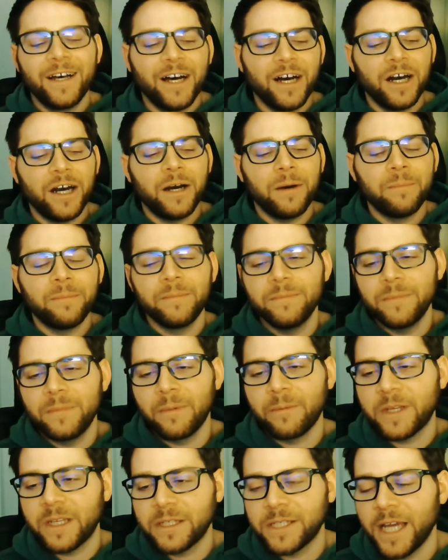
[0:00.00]
I'm
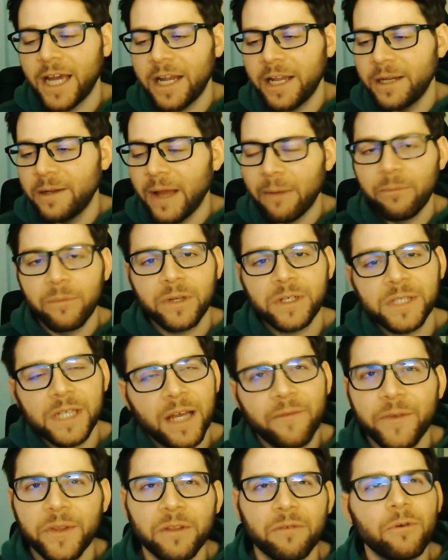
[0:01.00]
excited. I'm
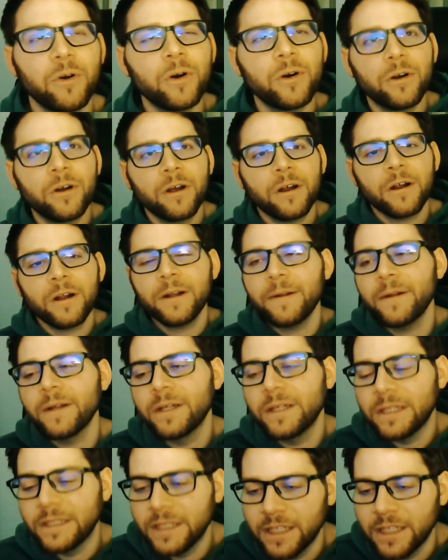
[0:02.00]
excited for the lore,